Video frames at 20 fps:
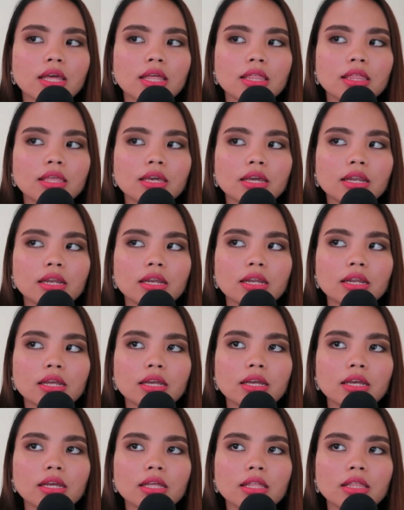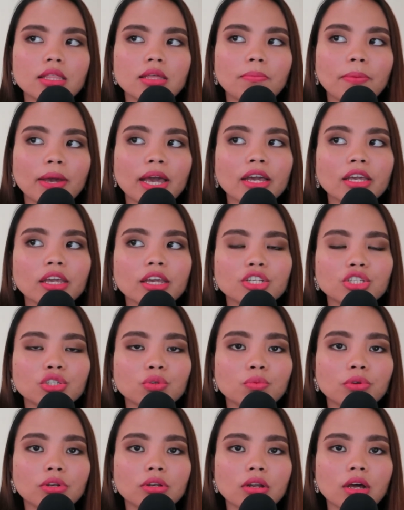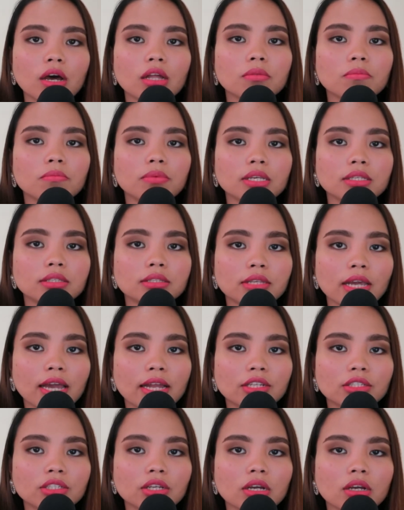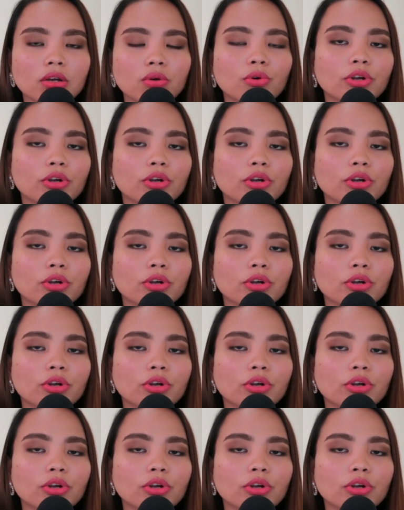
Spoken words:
then the package would not be sent